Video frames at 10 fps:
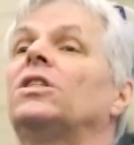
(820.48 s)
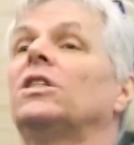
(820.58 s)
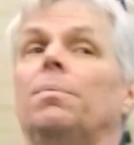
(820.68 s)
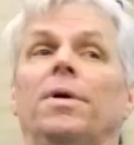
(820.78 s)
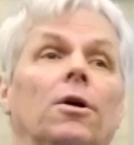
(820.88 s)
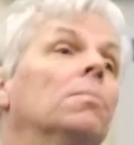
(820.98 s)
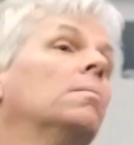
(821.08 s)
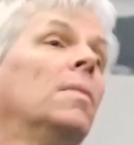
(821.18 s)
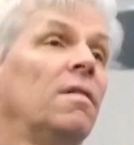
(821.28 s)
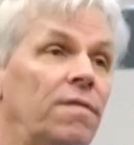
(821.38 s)
disappear.
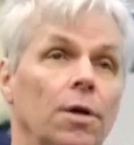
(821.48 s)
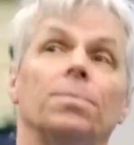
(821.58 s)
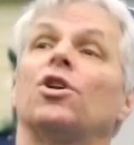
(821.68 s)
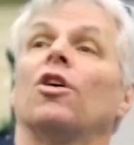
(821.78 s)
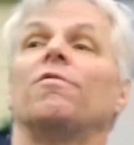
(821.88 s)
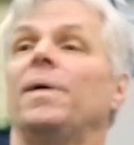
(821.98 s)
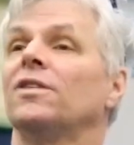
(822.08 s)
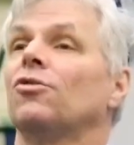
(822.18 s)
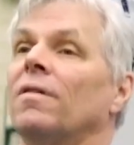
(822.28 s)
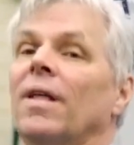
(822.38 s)
Phillips curve being
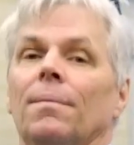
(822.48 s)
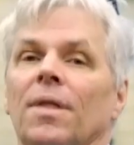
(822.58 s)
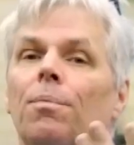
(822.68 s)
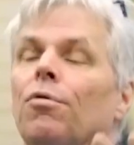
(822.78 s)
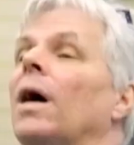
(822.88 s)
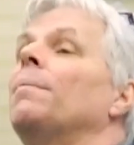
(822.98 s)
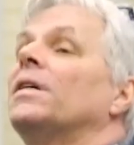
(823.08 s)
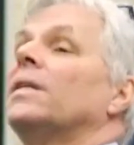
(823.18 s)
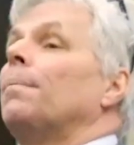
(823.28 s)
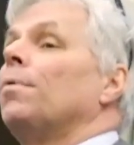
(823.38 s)
sort of the prime
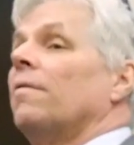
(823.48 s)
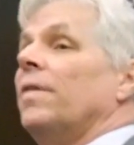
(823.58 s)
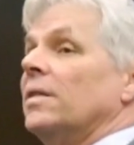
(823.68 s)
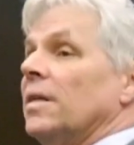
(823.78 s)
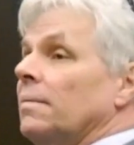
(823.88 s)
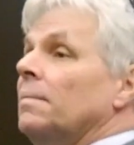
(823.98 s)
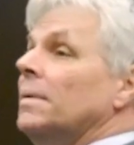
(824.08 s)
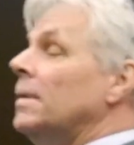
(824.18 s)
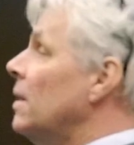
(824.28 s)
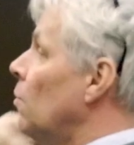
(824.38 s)
example of this thing.
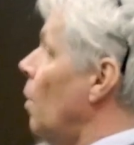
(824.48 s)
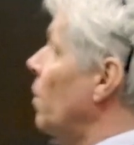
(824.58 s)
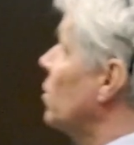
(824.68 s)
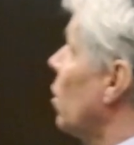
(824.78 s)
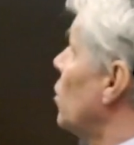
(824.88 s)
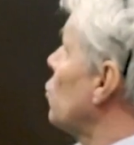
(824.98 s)
When we started